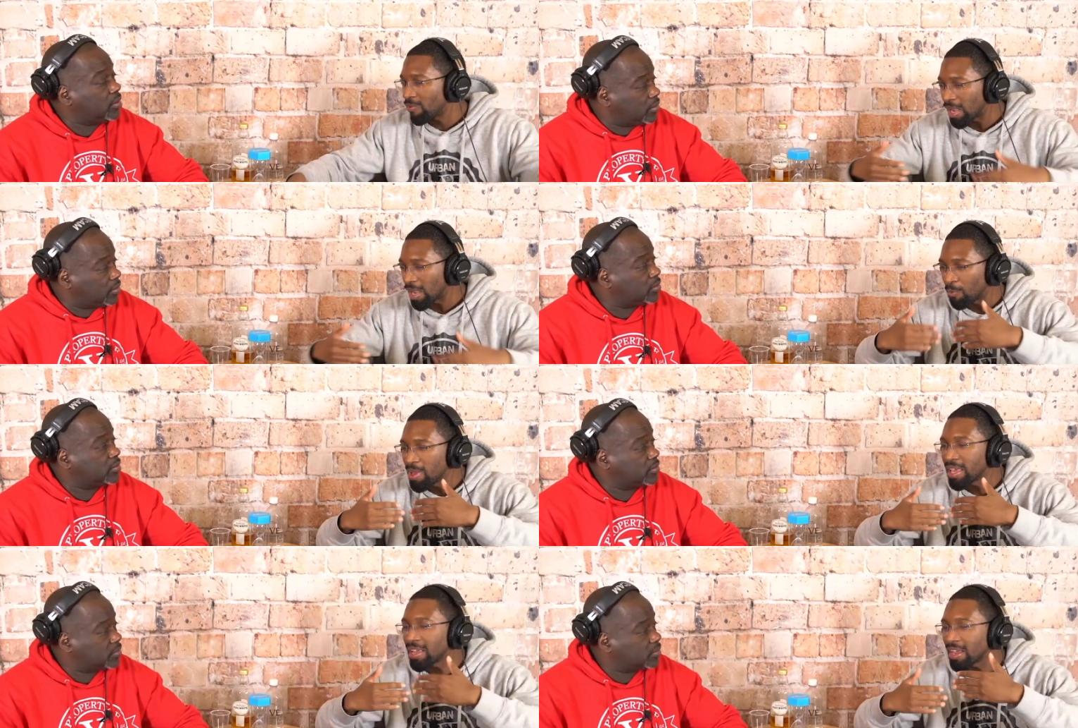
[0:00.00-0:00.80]
Speaker 1: Like we
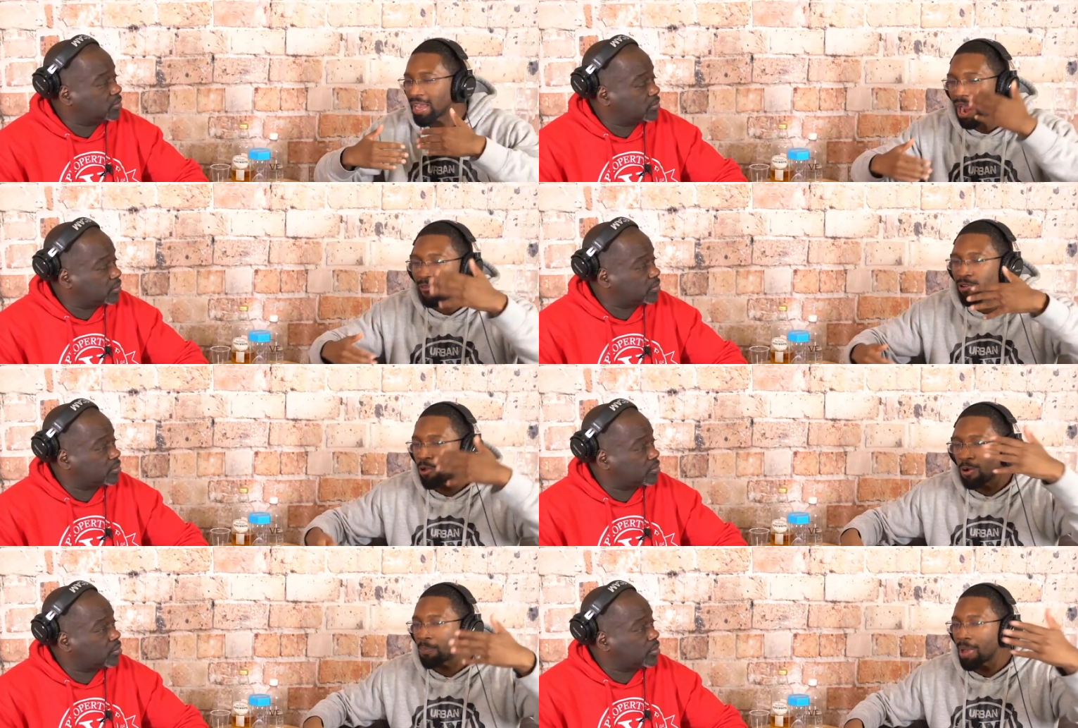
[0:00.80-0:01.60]
can carry on
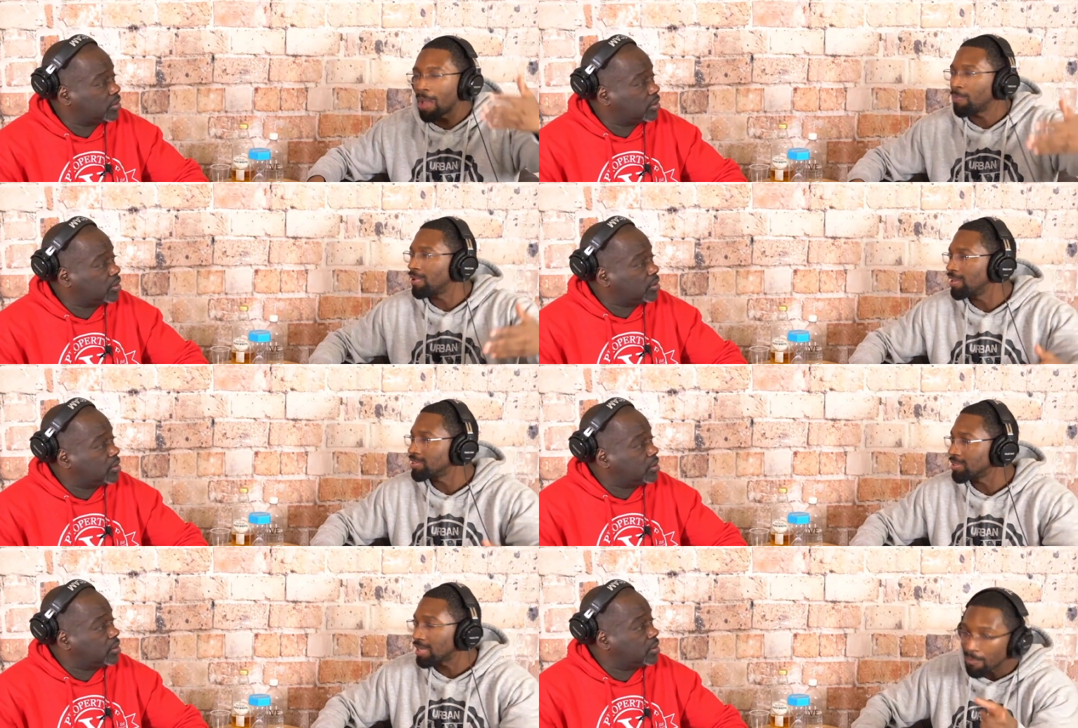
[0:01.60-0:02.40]
a population
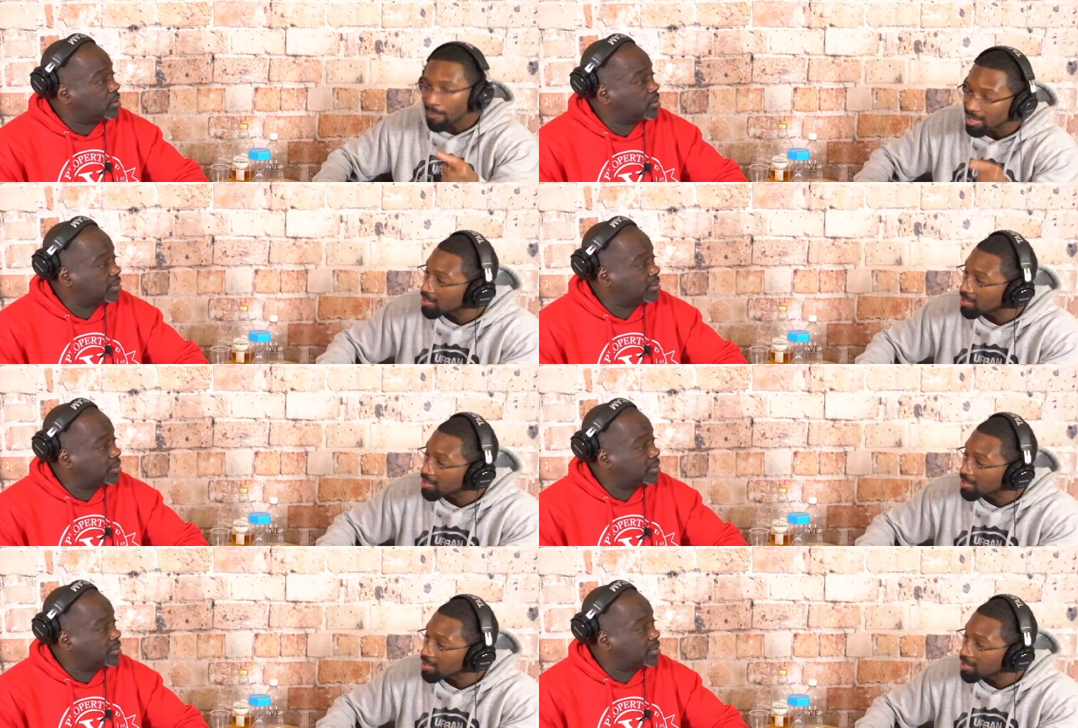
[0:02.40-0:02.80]
now because these